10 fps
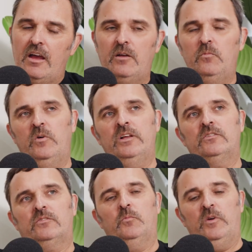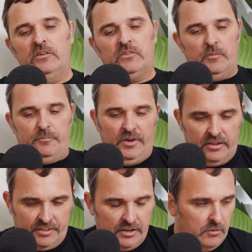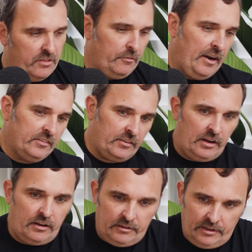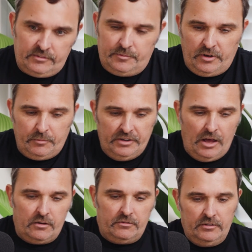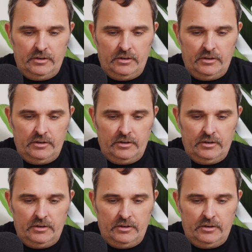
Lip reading: And wheels are a big thing with a race car, as you probably know.